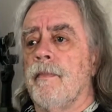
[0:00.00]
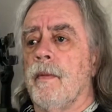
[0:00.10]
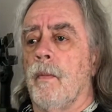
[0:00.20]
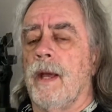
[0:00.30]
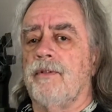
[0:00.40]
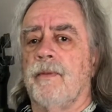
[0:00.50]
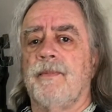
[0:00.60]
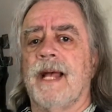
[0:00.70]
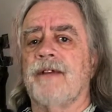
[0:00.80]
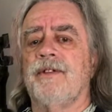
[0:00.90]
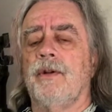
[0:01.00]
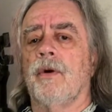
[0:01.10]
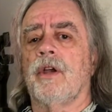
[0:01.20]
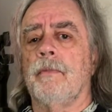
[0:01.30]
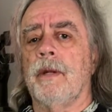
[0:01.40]
ways of texting or
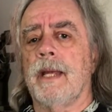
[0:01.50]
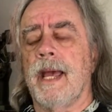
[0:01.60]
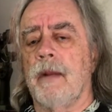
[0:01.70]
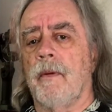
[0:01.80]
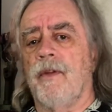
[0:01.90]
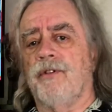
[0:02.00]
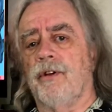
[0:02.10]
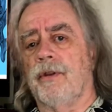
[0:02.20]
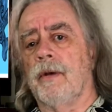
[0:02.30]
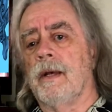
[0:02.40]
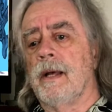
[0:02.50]
communicating with each other,